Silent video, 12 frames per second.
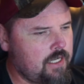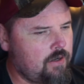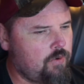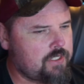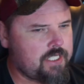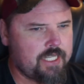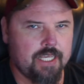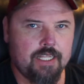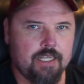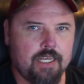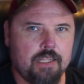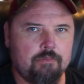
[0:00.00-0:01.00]
Wasn't
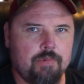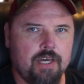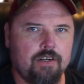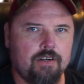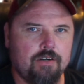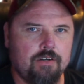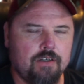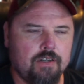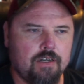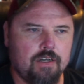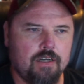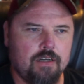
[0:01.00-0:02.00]
getting any better,
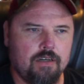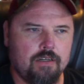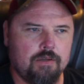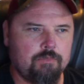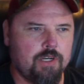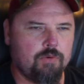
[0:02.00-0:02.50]
but